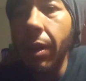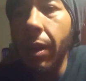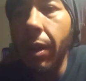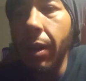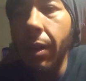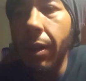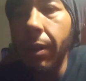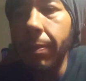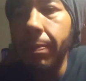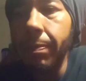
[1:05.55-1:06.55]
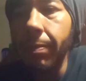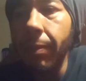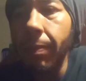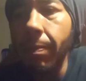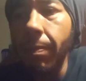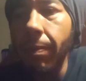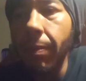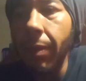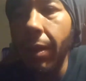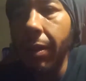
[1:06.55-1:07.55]
Uh,
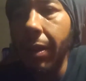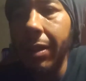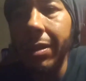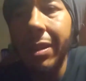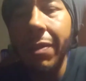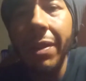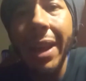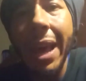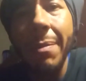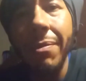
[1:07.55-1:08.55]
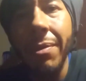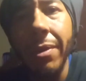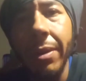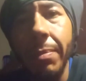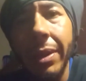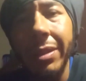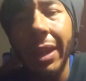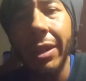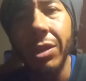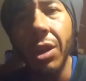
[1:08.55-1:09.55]
it's a different name for it, but it's
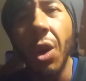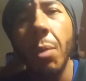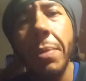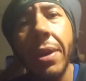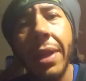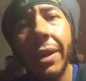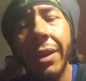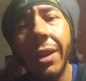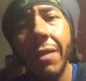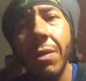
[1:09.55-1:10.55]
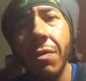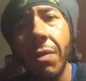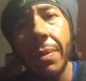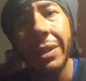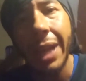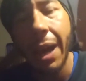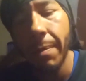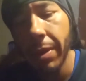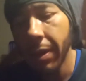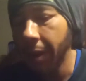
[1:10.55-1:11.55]
like a to-go beer they can give you from the
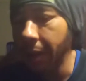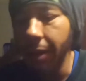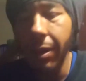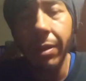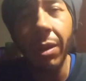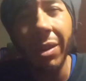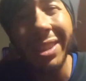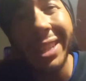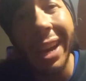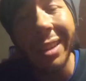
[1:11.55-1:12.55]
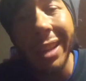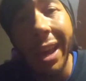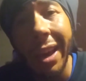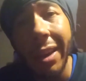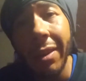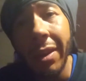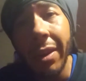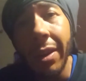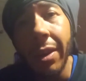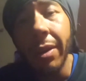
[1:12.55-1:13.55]
tap. Yo, these guys had
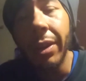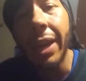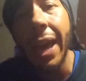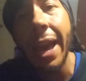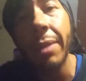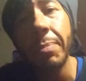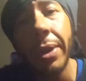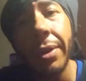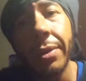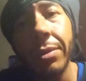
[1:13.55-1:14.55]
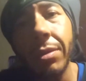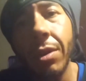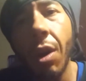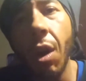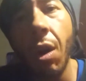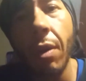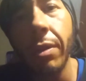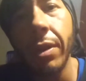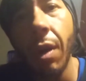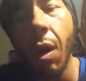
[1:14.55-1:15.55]
canned beers, all
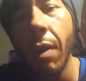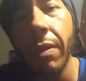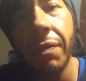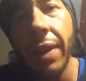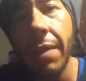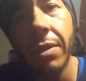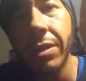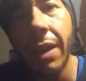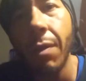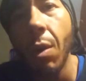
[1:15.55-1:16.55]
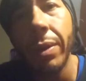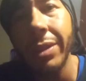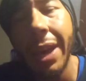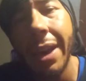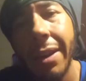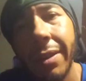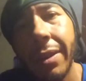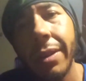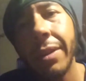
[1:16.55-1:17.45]
the all the flavors they've always had,